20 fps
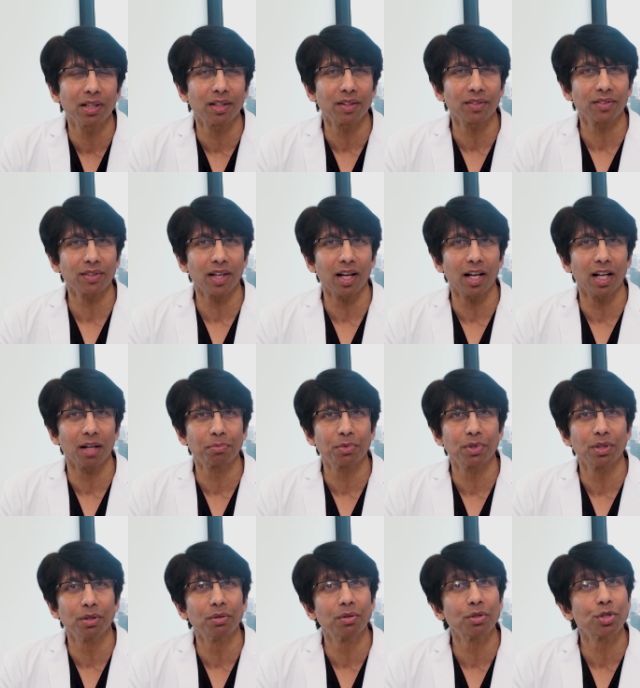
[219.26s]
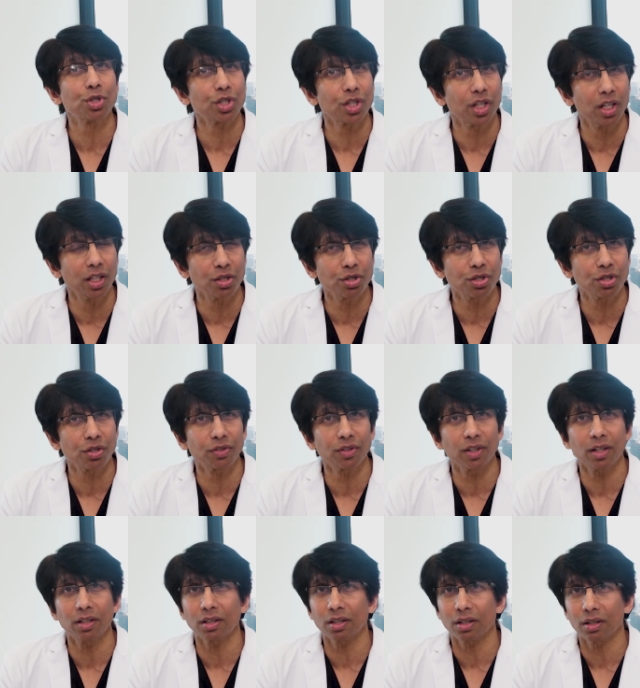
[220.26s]
in the scalp due to changes
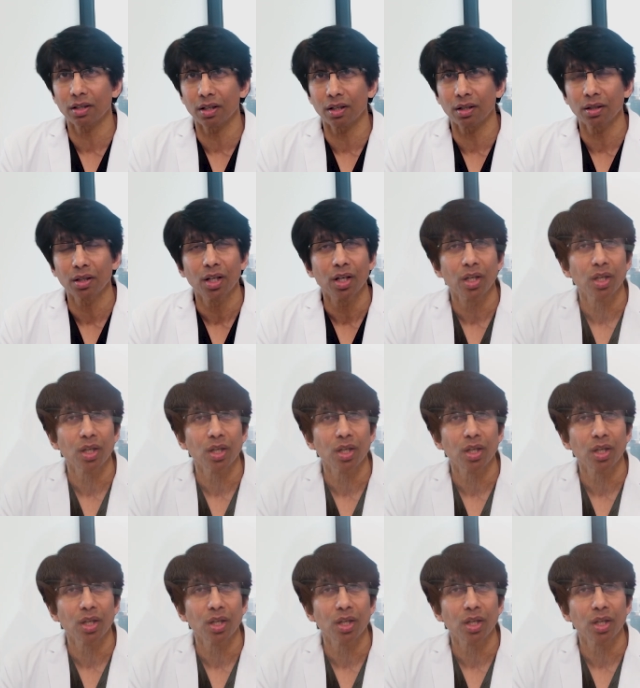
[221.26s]
that occur